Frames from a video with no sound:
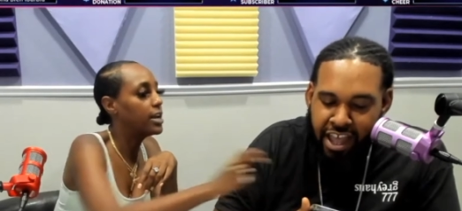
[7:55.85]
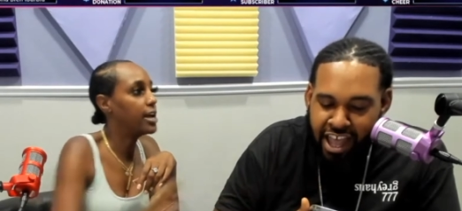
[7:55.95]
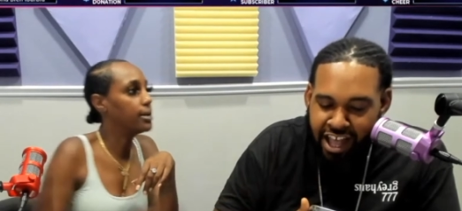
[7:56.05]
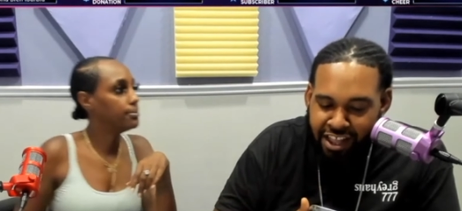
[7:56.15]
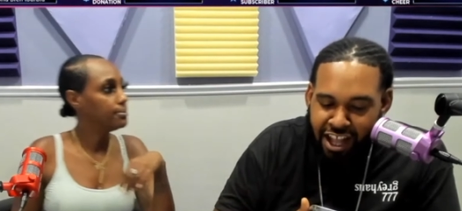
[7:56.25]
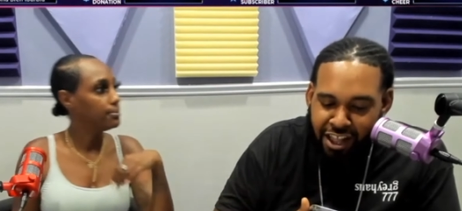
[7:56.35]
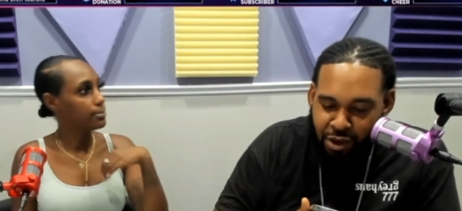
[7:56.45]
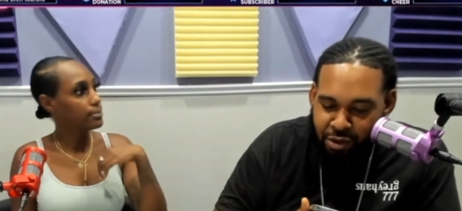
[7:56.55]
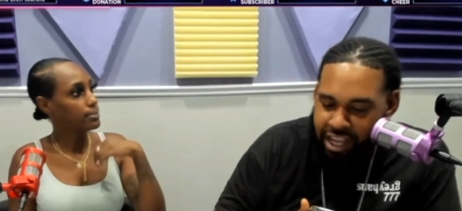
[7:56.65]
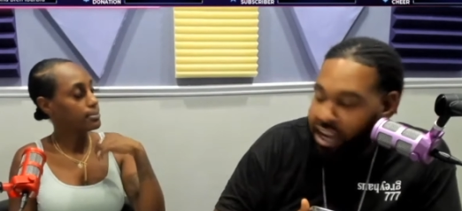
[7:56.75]
Speaker 1: Hello.
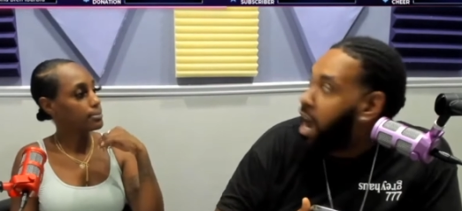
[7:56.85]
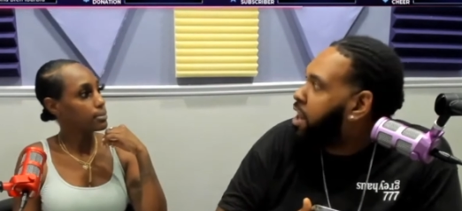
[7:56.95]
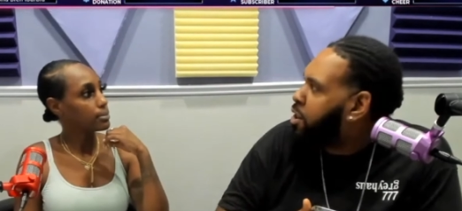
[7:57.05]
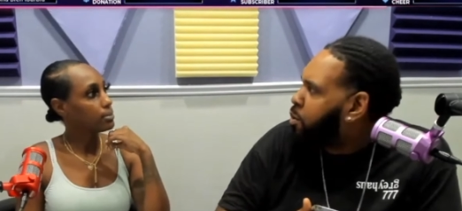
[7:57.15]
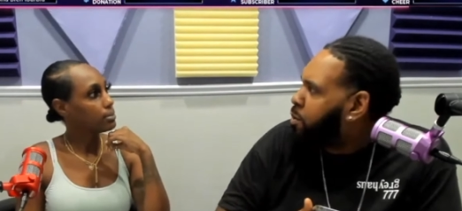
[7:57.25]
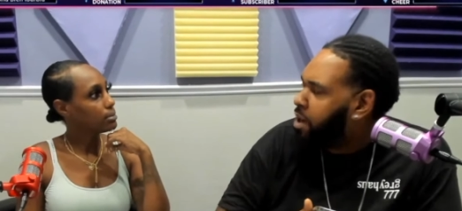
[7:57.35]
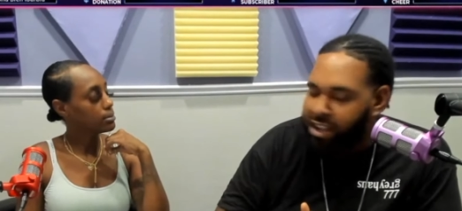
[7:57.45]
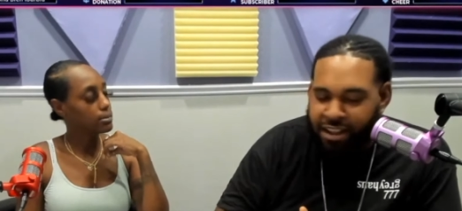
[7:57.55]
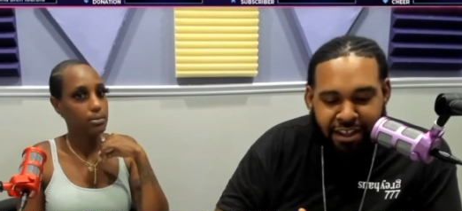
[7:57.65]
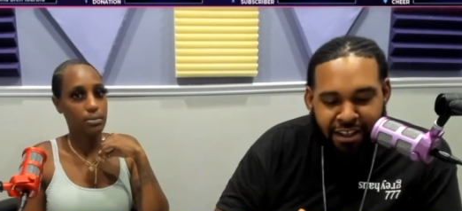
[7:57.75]
hello there. I know, right?
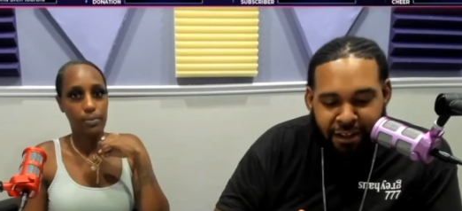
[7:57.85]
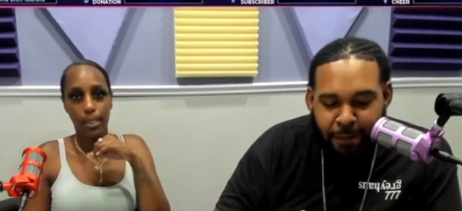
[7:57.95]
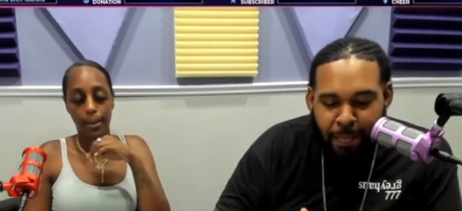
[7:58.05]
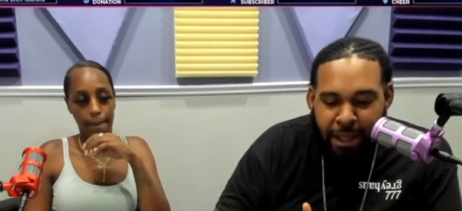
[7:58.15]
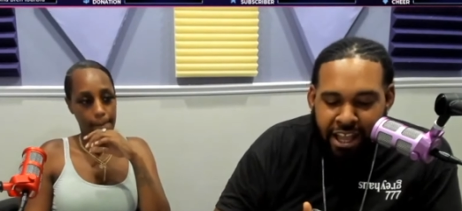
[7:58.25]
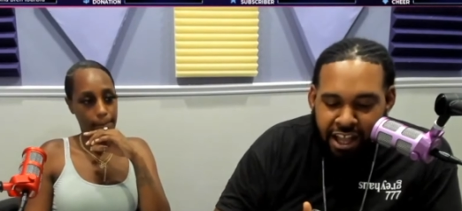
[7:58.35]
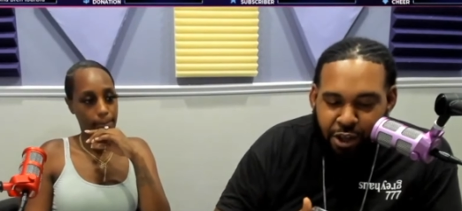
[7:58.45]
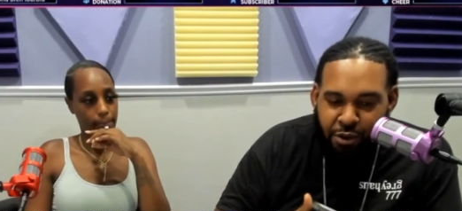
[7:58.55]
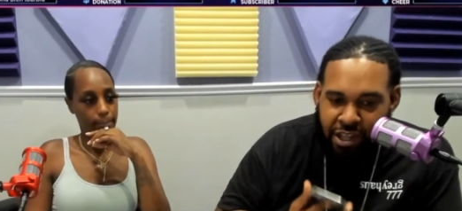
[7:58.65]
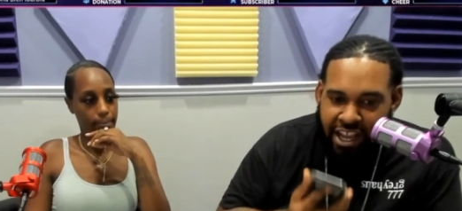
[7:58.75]

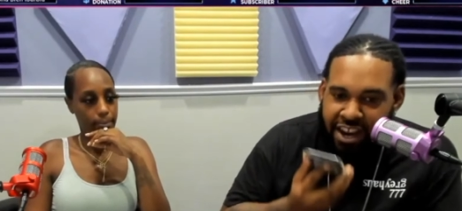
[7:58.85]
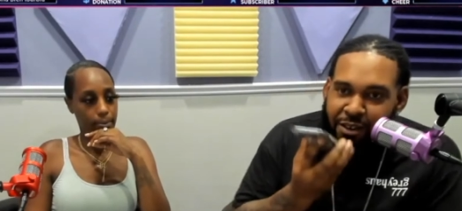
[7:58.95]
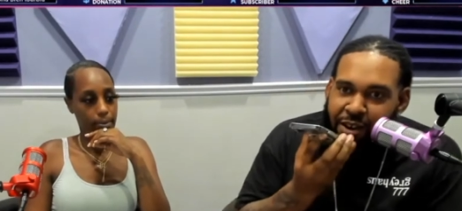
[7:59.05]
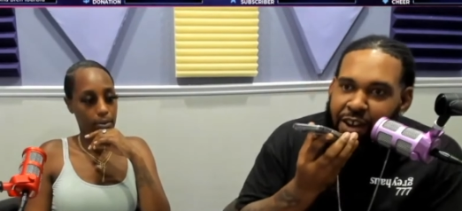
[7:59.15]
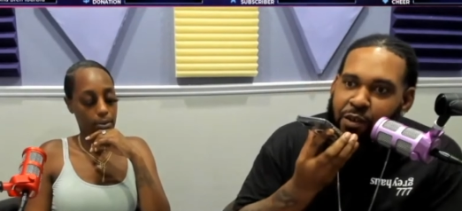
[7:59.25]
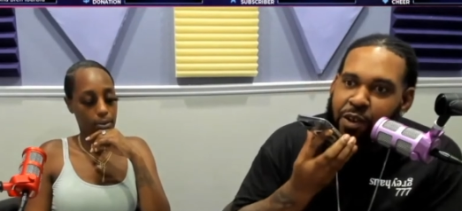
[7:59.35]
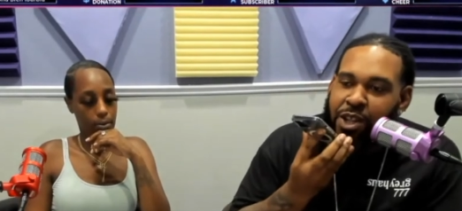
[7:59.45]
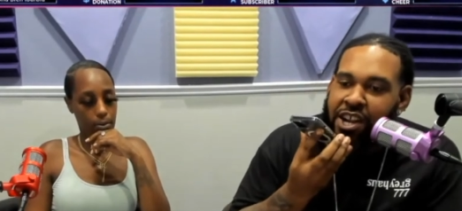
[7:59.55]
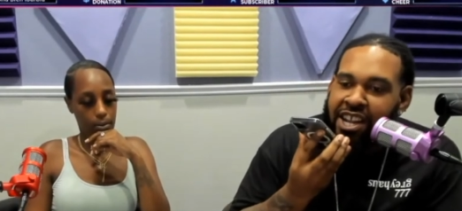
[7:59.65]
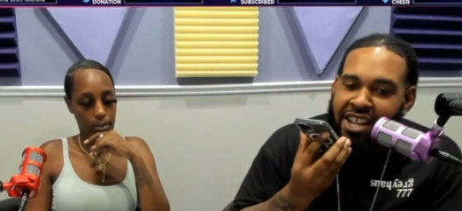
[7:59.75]
Hello there. Was
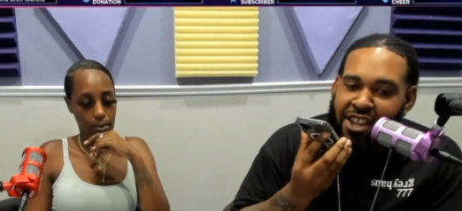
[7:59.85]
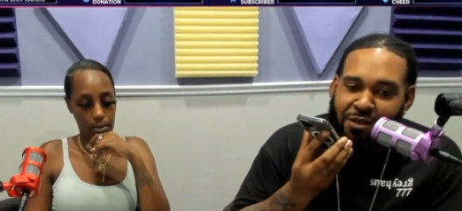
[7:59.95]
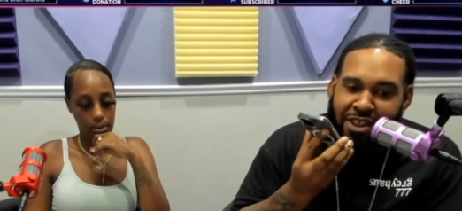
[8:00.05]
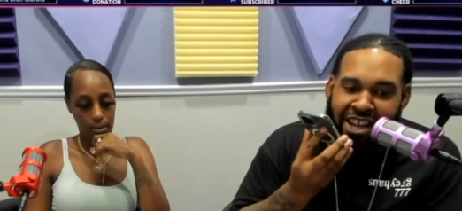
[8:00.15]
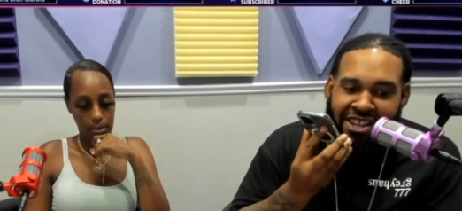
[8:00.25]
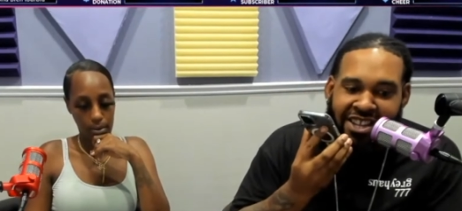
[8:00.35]
there anything you would like to